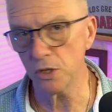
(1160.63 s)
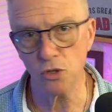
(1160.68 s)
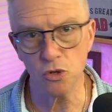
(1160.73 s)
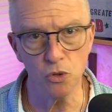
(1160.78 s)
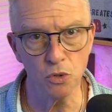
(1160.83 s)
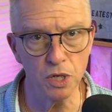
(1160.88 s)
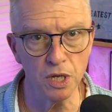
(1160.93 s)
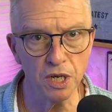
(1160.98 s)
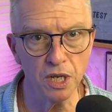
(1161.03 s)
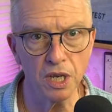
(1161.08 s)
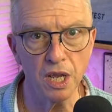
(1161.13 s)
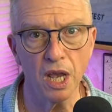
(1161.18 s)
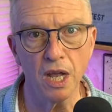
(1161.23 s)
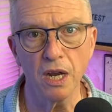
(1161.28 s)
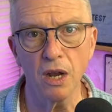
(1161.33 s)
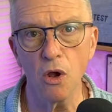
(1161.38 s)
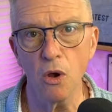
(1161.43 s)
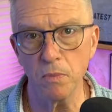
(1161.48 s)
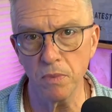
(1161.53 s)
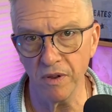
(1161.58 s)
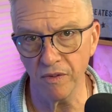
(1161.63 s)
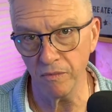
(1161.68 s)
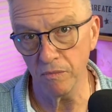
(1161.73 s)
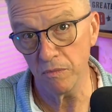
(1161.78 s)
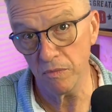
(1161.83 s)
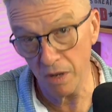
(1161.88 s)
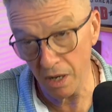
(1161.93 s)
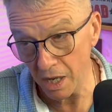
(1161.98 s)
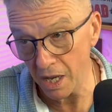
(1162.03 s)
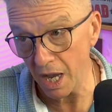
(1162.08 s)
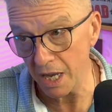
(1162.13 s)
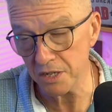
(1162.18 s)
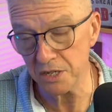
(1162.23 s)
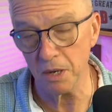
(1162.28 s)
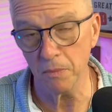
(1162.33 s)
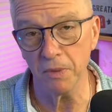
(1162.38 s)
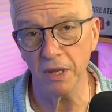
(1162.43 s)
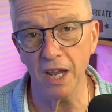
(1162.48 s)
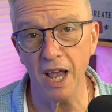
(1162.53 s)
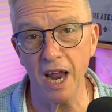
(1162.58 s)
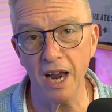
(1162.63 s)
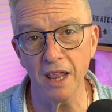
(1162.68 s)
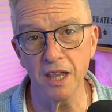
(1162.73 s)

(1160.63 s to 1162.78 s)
tune in again. I hope you, you got something out of